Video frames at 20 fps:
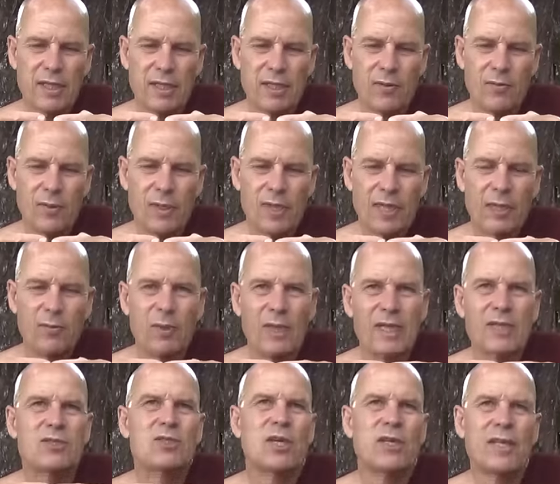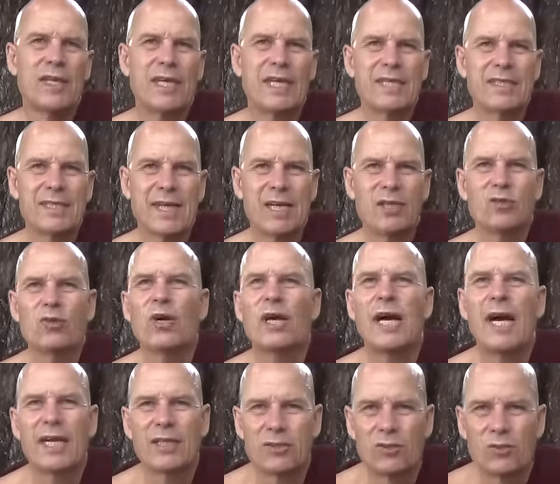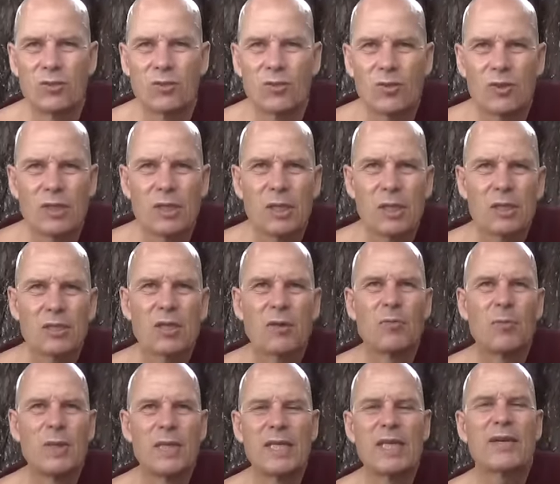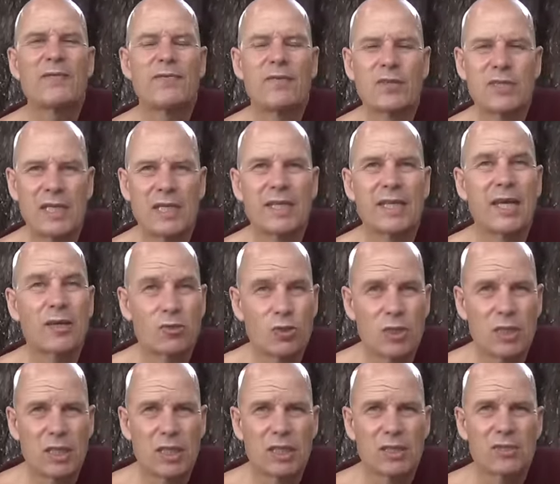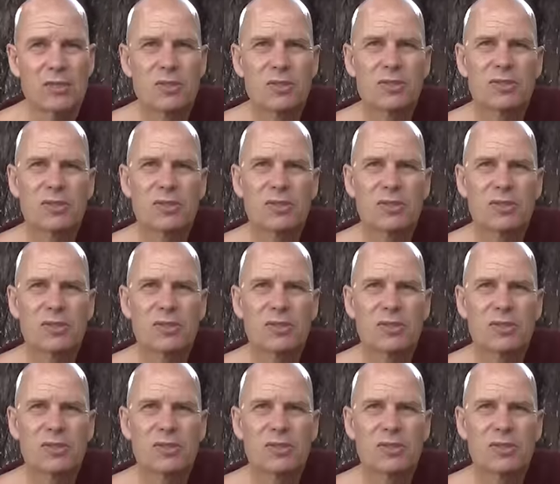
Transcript: when they meet each other inside your heart, you, you have been here for ten thousand years.